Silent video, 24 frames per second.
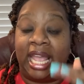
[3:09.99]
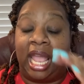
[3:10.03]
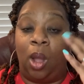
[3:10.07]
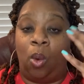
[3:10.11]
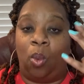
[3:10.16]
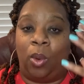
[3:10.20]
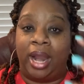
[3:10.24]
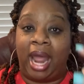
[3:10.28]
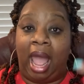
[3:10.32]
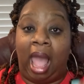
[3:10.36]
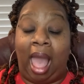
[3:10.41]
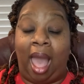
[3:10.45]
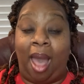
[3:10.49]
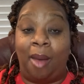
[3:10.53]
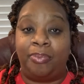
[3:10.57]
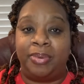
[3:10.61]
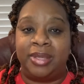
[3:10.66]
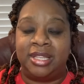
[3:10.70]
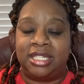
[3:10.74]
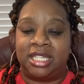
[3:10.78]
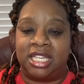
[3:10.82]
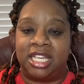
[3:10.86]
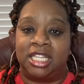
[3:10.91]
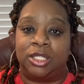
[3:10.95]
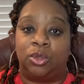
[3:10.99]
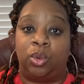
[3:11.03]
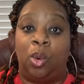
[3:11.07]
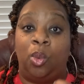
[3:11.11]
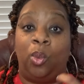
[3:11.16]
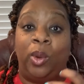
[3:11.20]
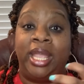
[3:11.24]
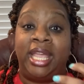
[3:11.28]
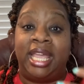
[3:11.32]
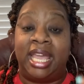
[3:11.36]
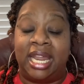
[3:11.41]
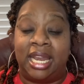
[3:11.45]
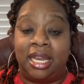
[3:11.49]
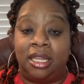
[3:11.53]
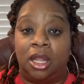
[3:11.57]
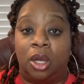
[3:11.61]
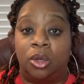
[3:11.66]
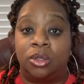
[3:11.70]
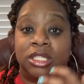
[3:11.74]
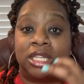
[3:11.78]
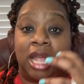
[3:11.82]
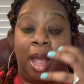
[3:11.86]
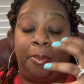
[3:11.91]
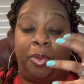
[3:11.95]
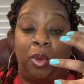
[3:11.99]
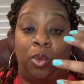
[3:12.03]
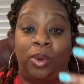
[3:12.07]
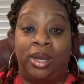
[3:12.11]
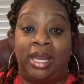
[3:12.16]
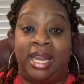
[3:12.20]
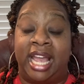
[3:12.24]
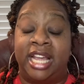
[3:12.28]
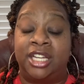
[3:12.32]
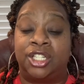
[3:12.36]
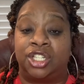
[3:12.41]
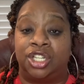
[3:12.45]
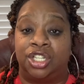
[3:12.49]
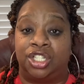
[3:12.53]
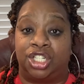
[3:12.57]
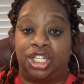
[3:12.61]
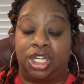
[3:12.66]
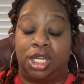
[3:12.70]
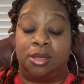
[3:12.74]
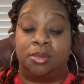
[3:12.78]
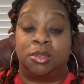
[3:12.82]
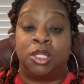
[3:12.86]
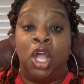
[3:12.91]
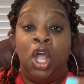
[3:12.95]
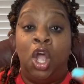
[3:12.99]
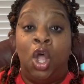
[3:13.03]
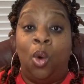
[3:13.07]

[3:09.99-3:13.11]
And what happens is when we get in those type of relationships,